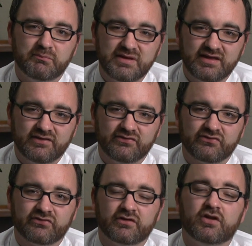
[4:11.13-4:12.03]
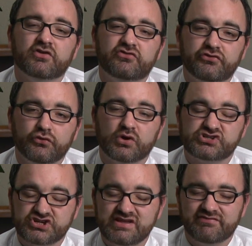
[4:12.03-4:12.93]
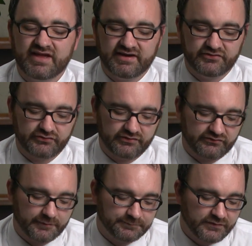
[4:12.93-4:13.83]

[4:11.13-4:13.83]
means to achieve that interest.